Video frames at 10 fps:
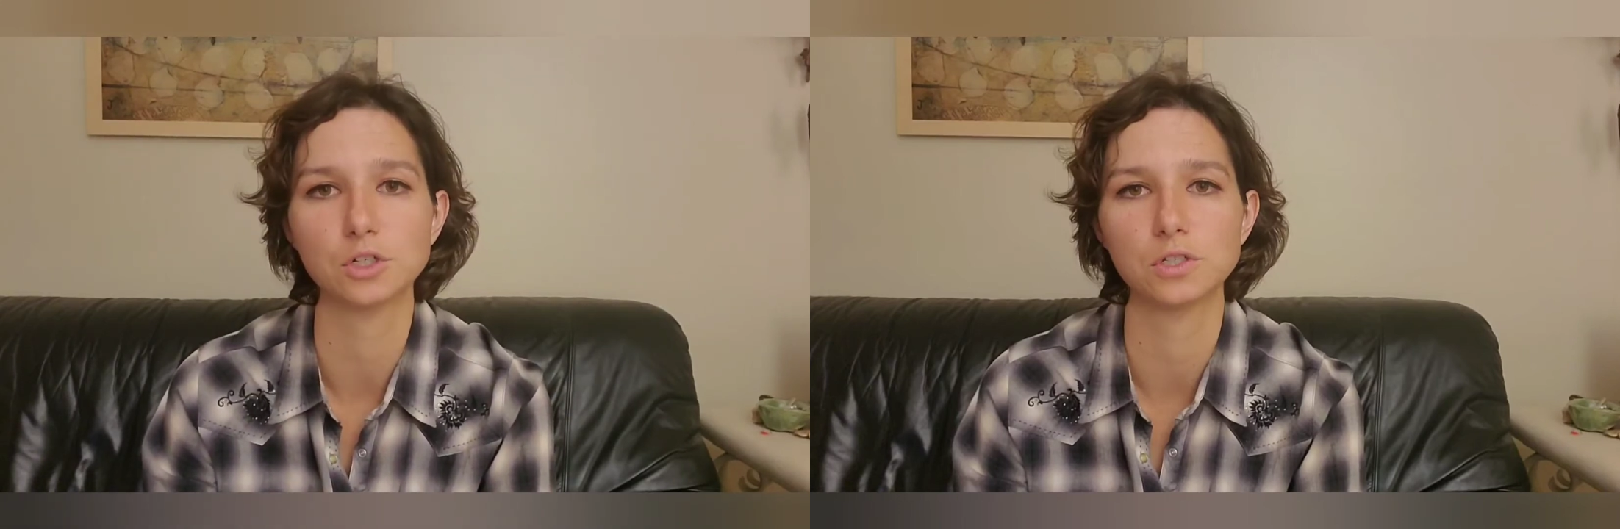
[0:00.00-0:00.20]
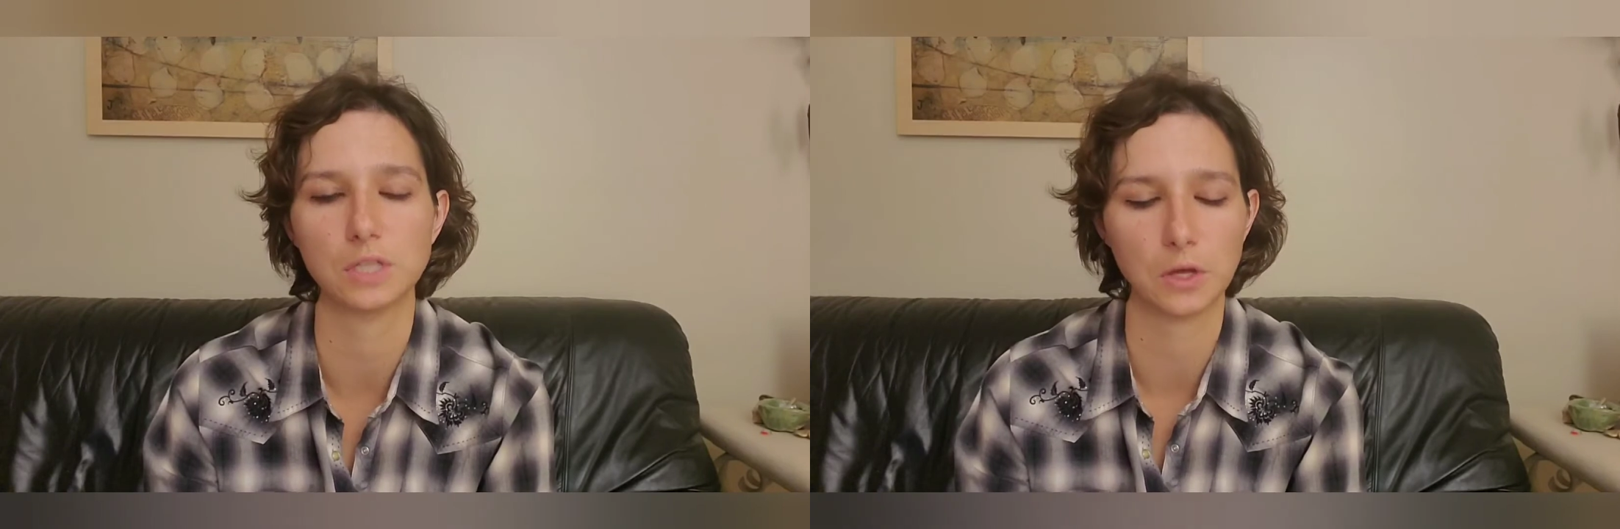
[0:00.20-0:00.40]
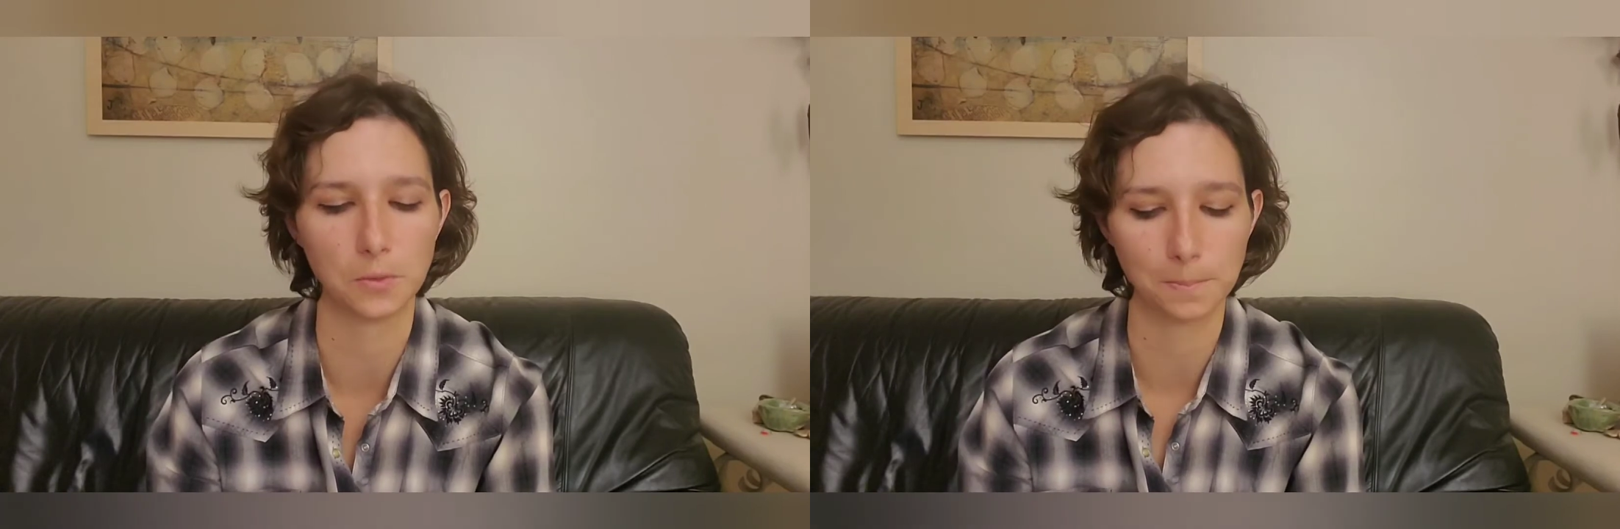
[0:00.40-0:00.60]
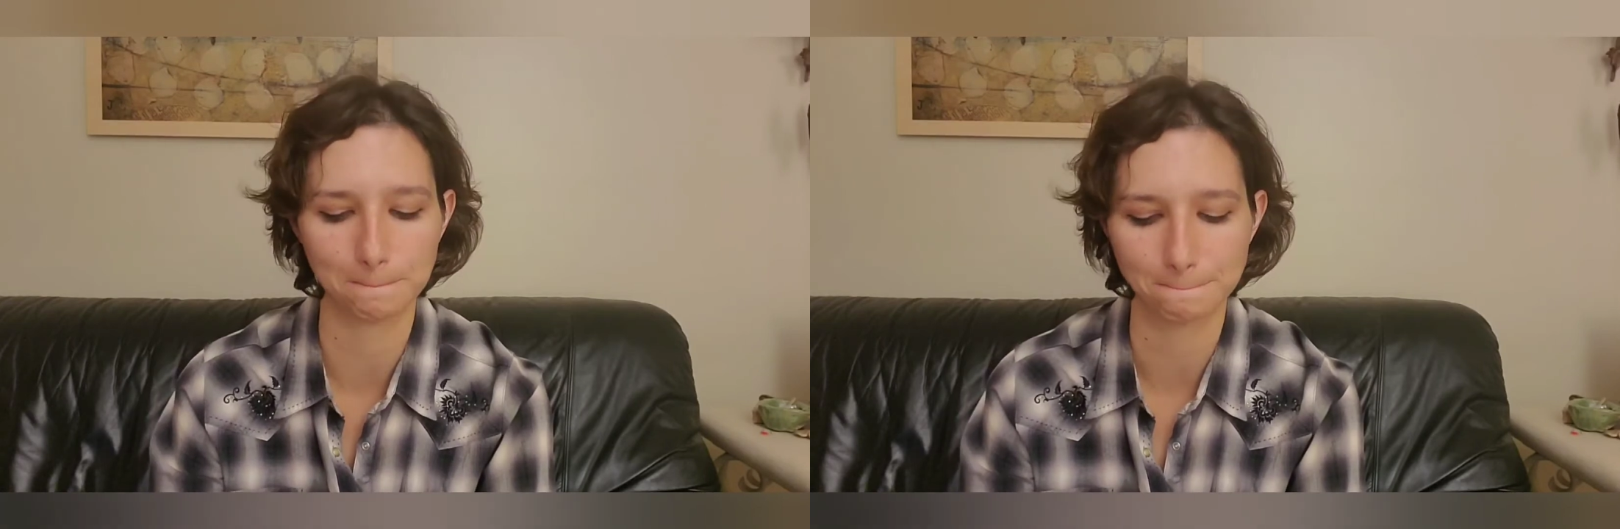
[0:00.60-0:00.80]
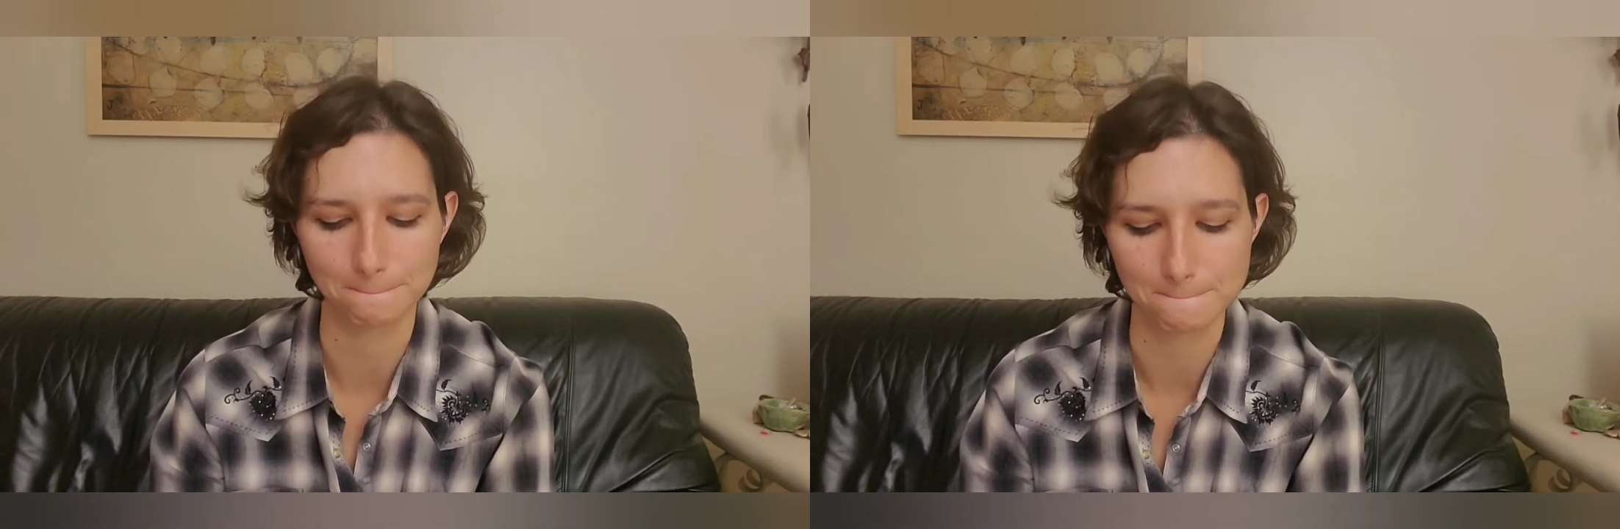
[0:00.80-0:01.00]
So,
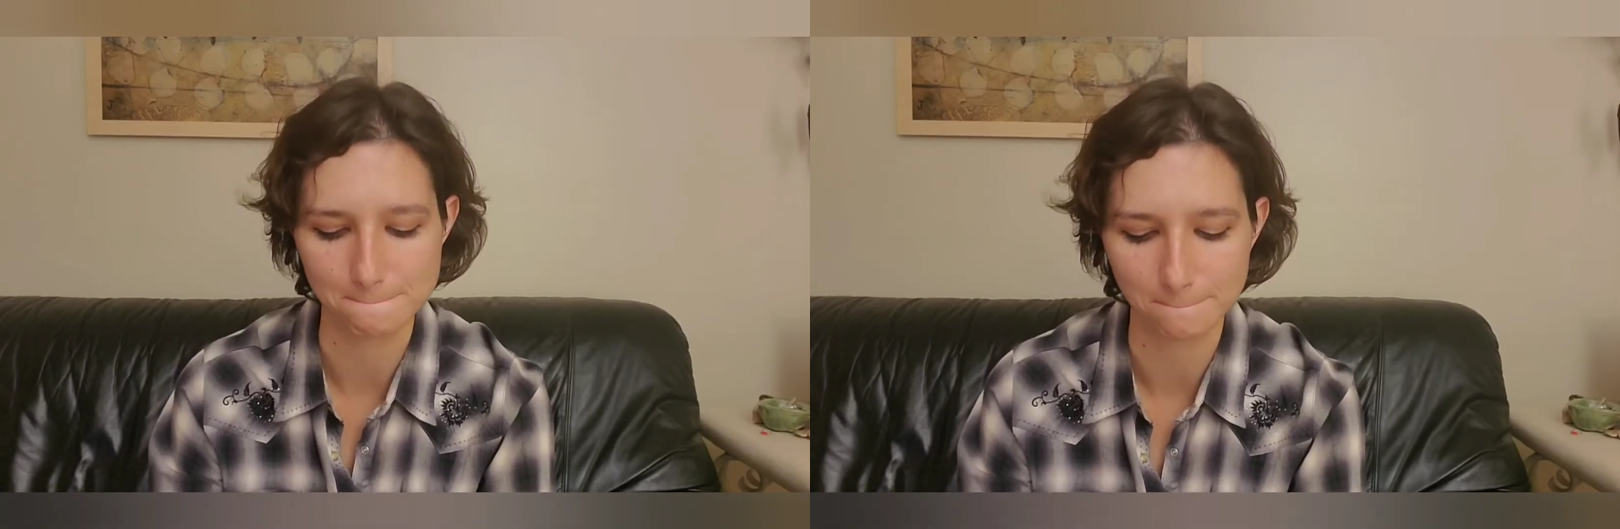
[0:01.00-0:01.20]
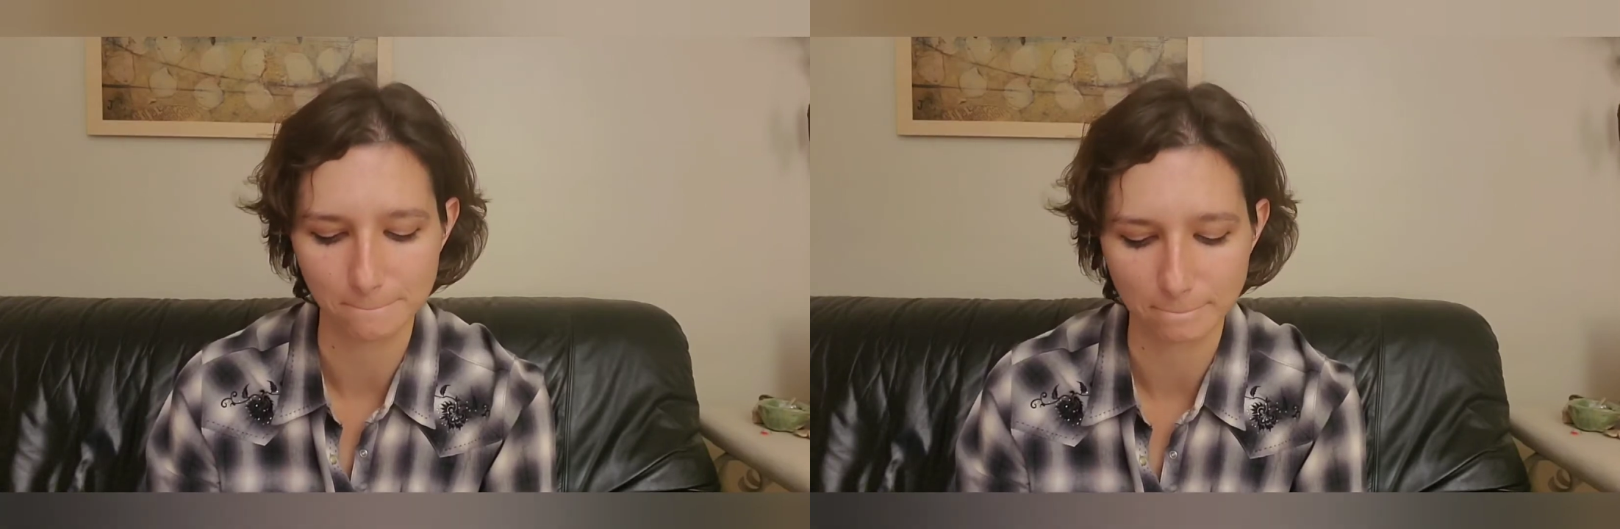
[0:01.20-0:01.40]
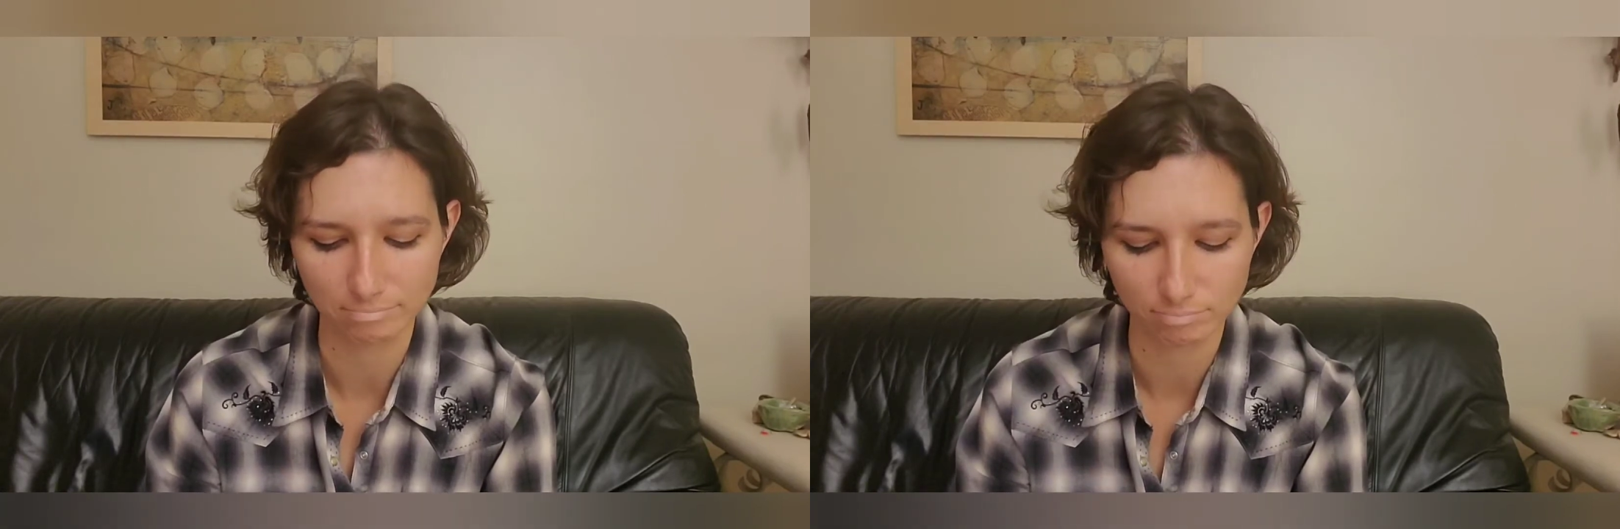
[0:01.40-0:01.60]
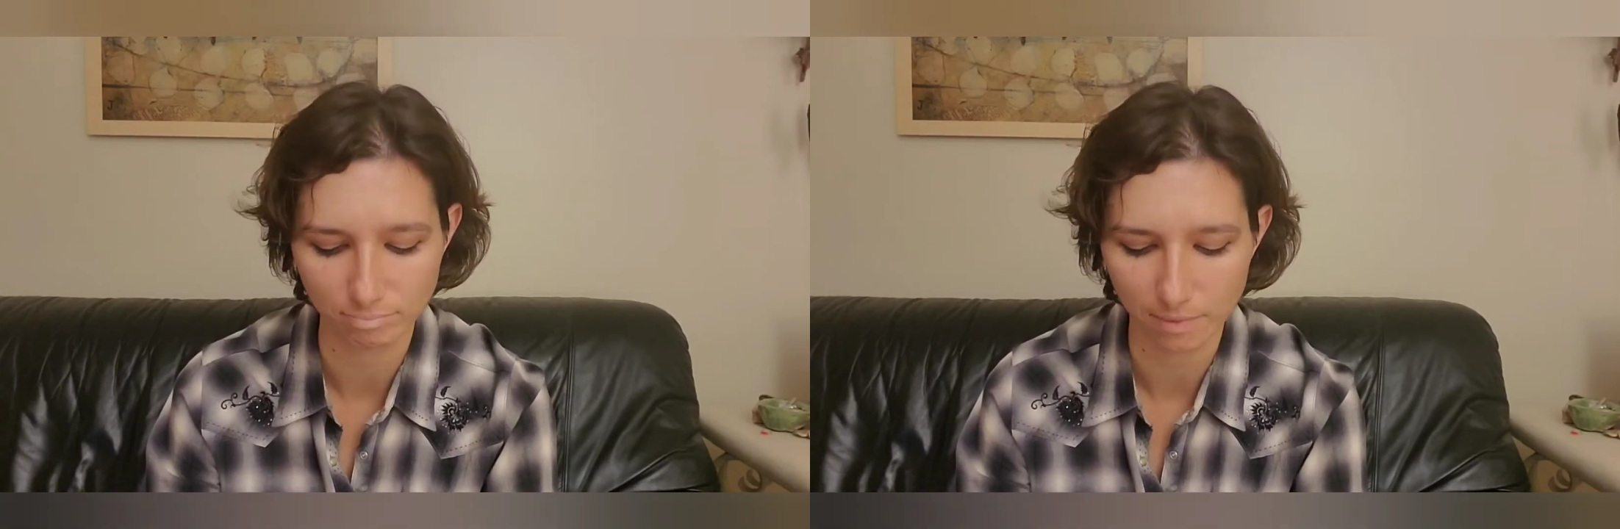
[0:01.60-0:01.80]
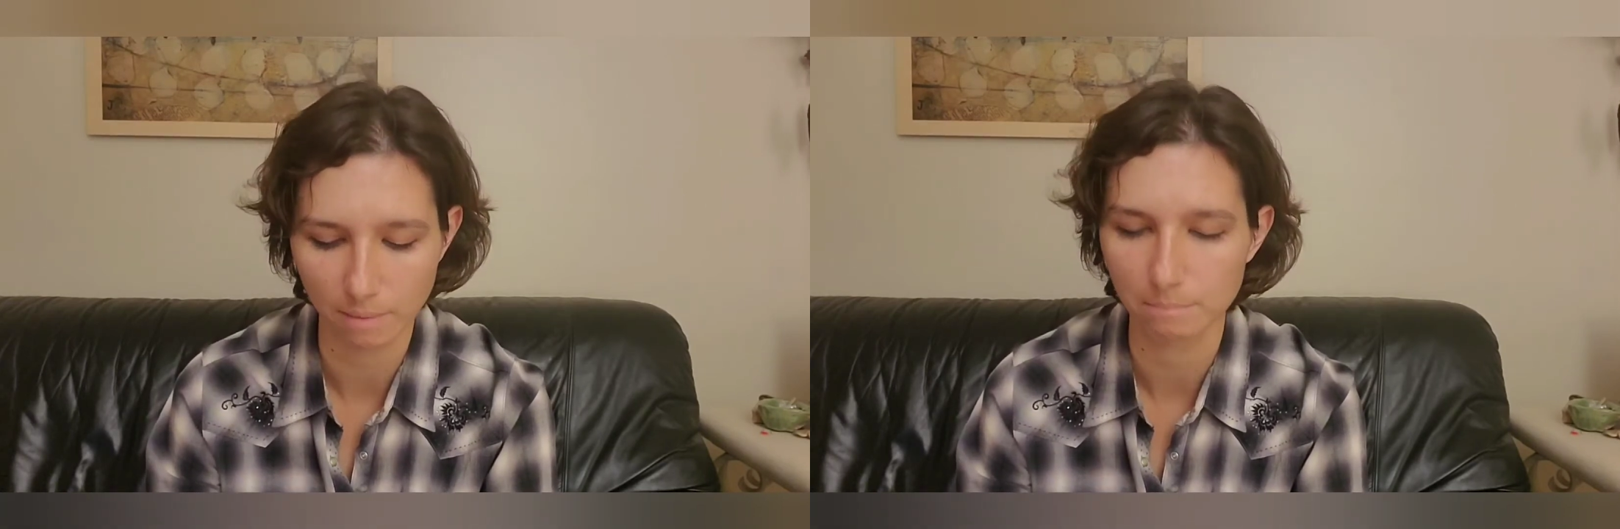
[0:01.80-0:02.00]

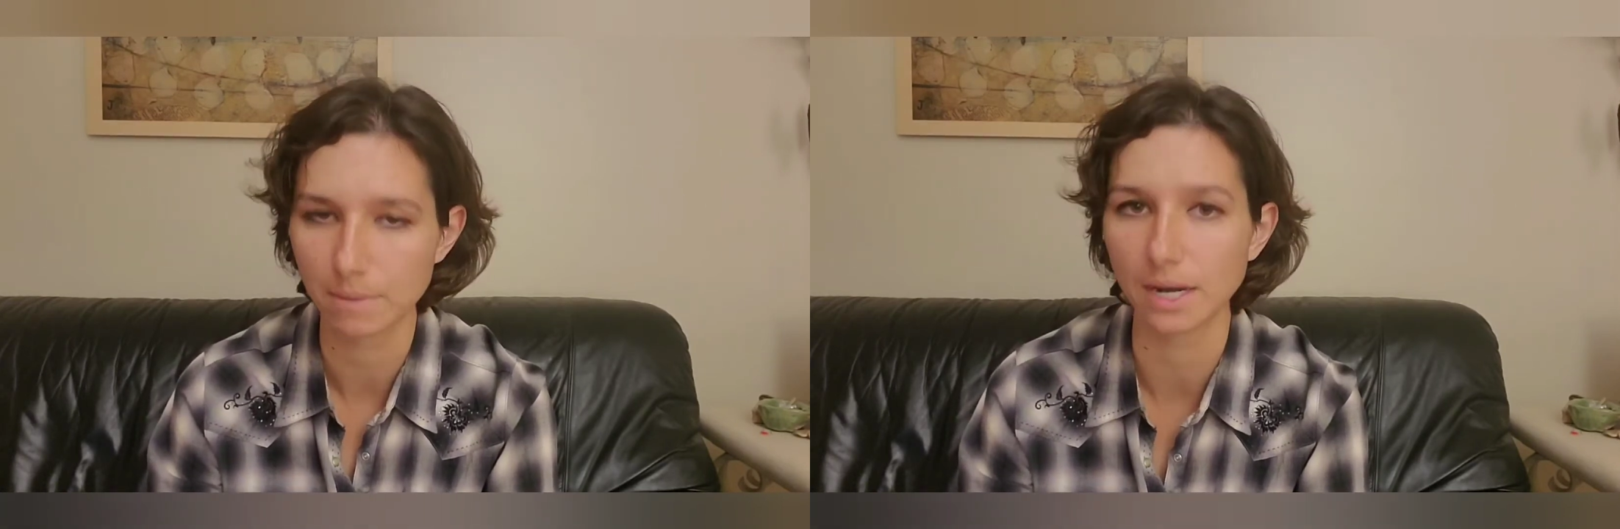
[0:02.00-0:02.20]
but